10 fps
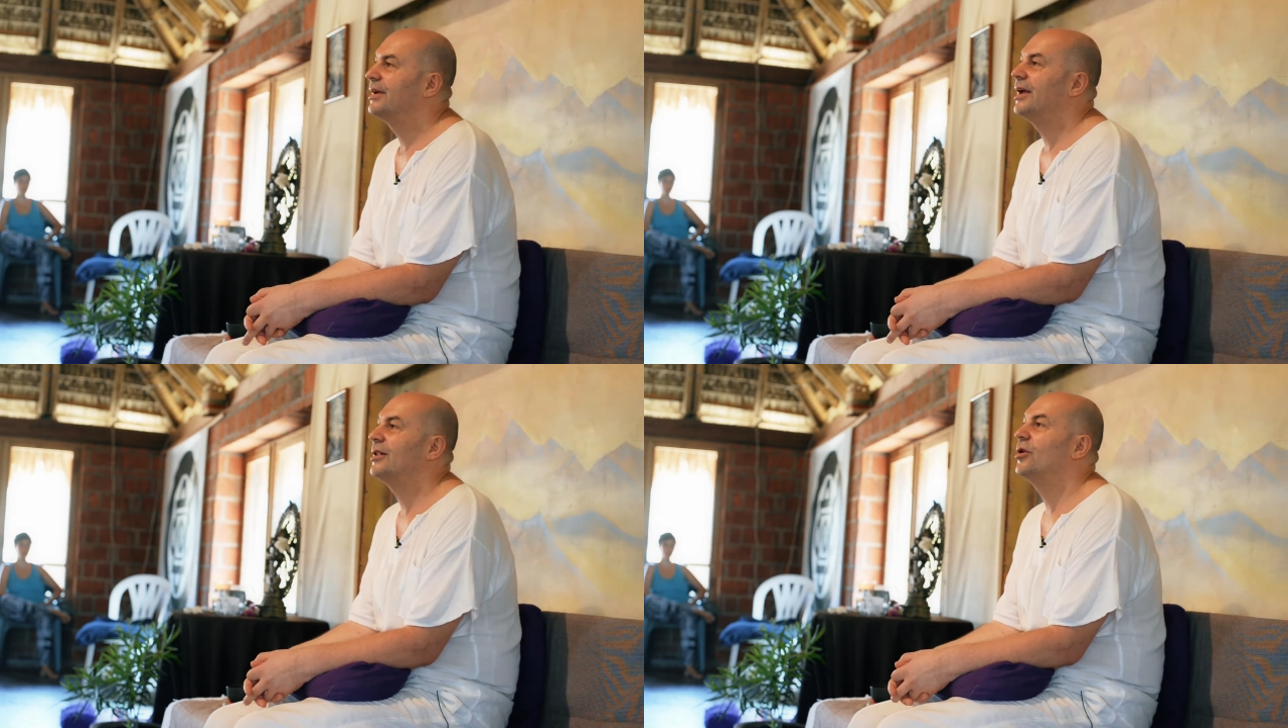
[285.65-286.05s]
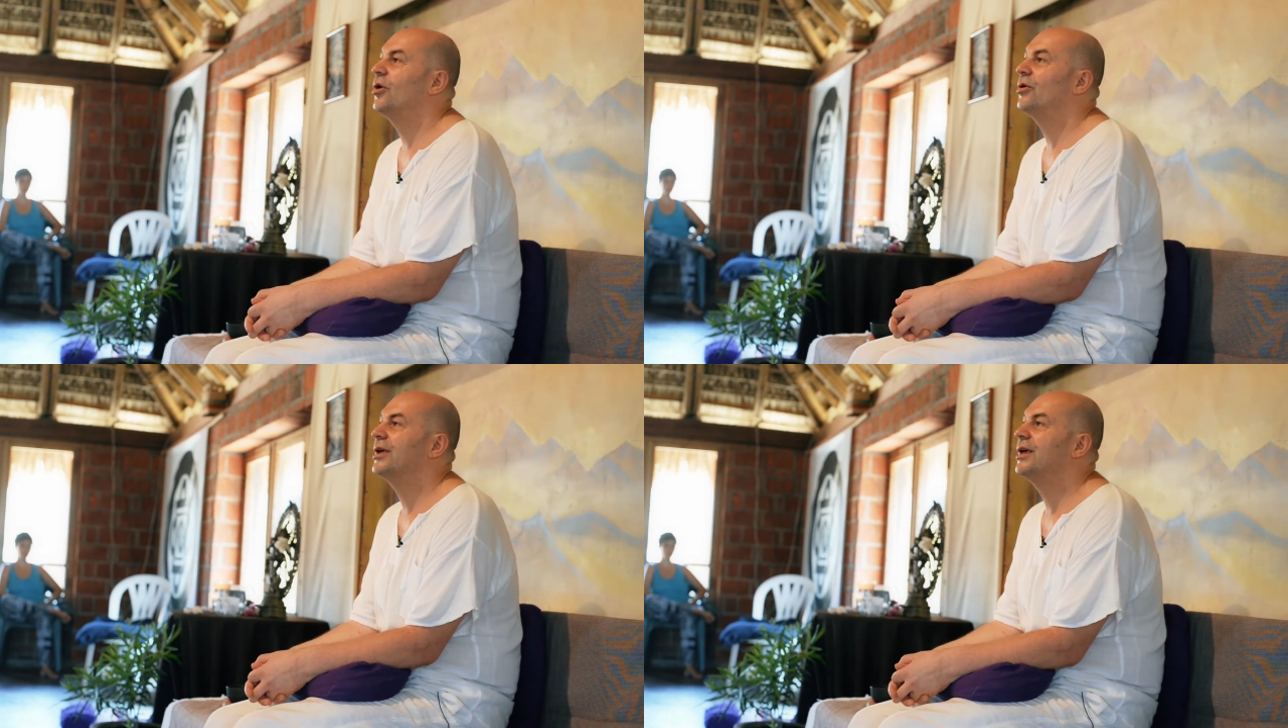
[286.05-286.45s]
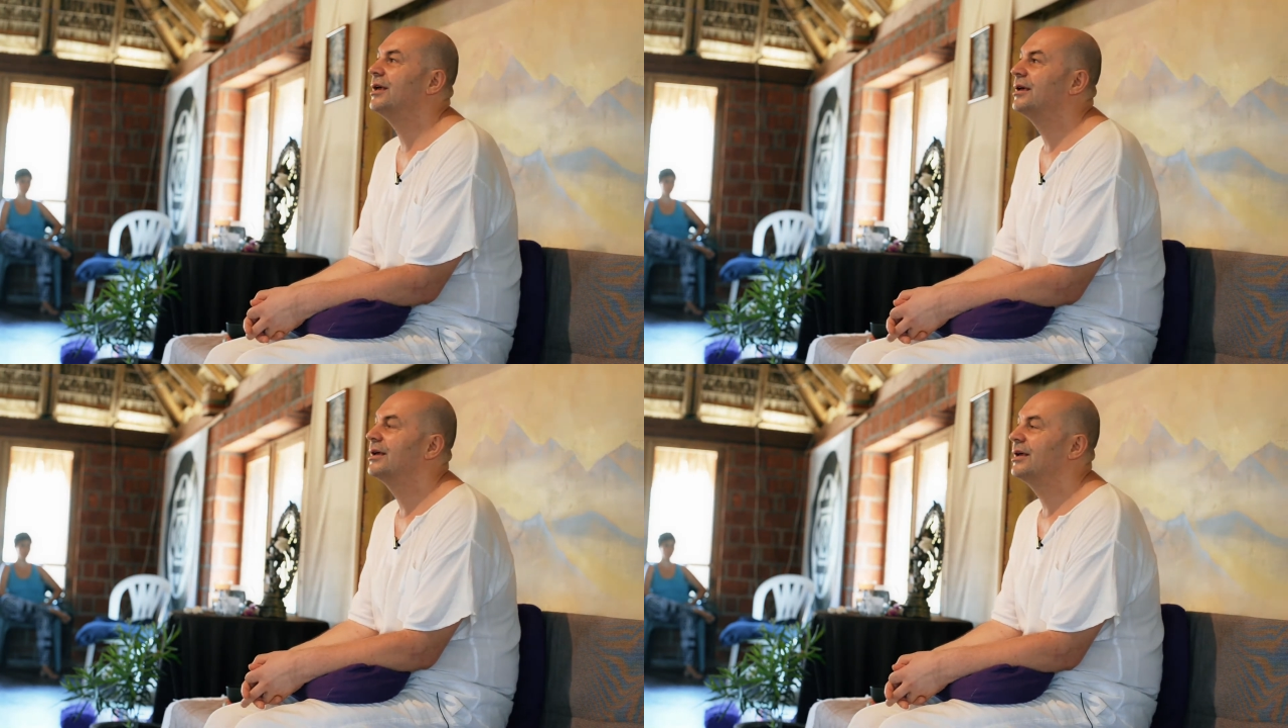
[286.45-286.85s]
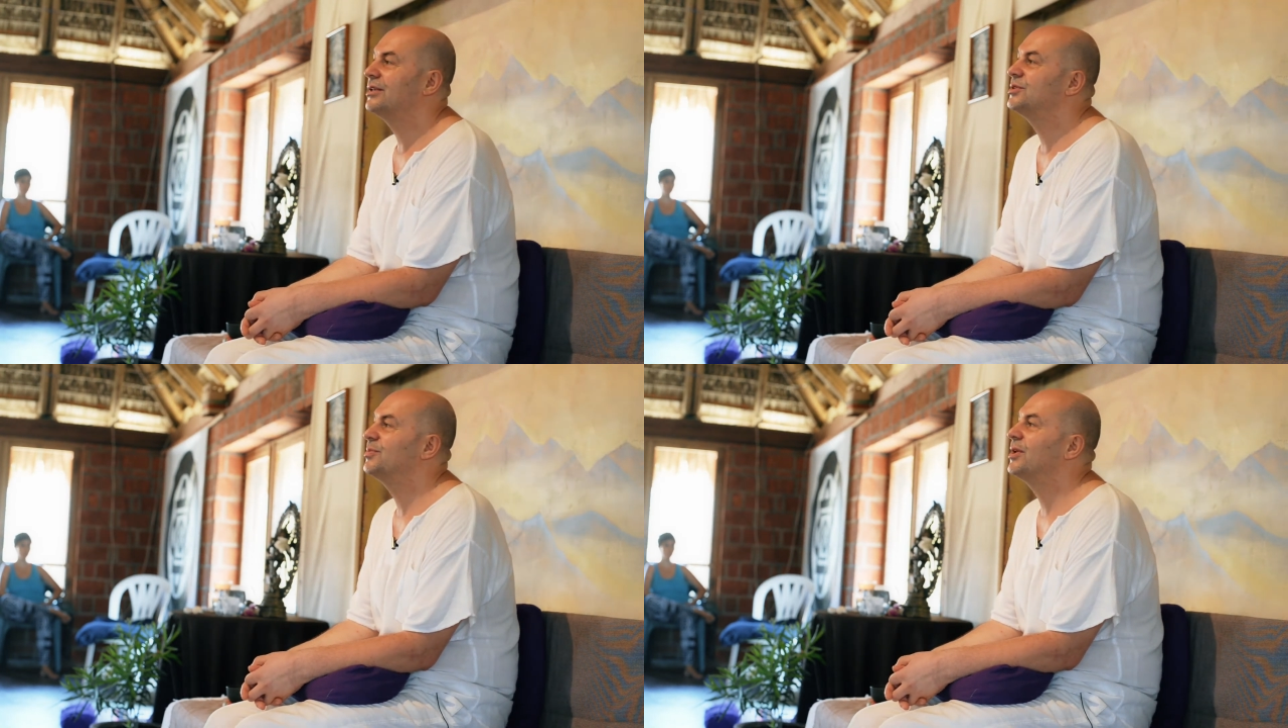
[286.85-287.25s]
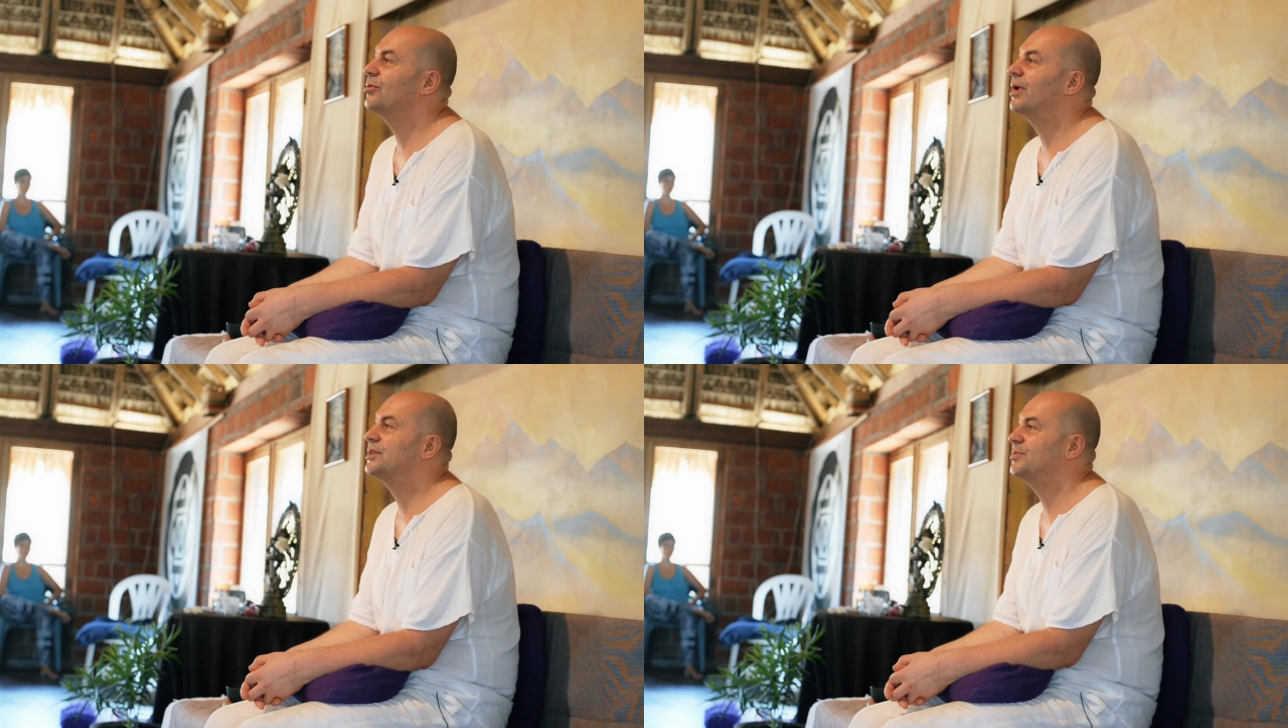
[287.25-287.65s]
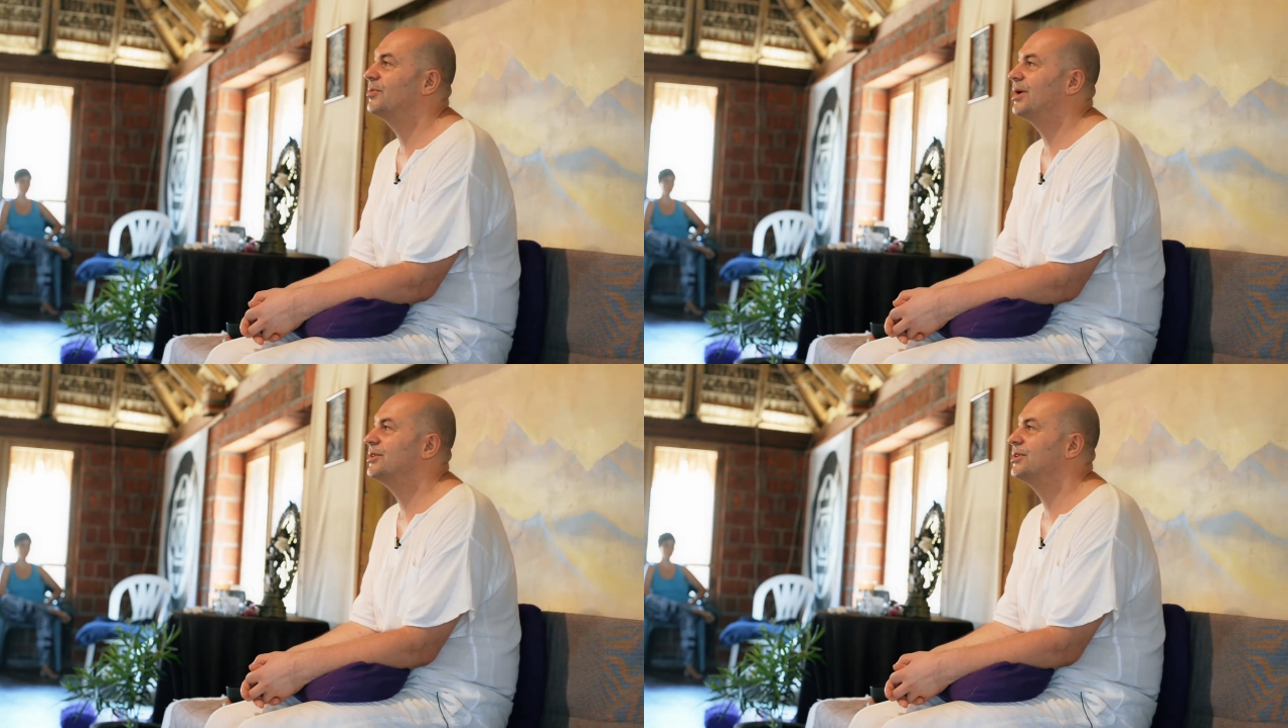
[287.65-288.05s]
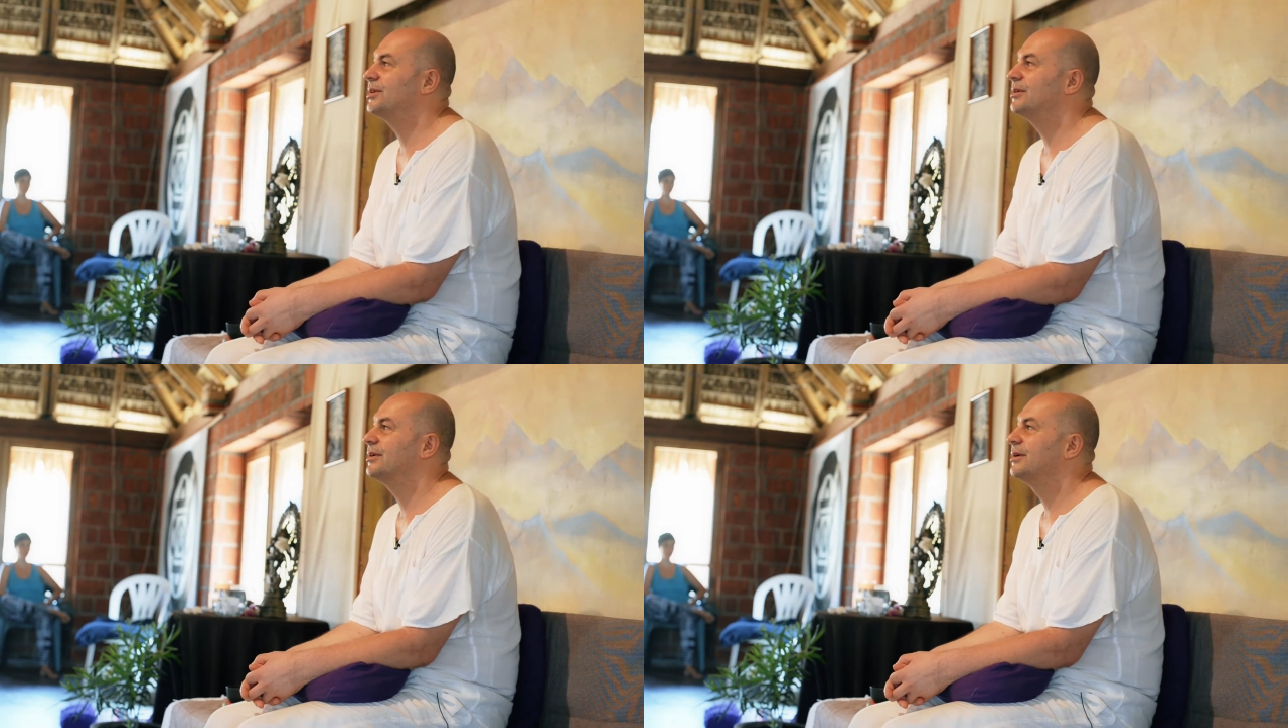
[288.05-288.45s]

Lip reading: and longing and spiritual aspiration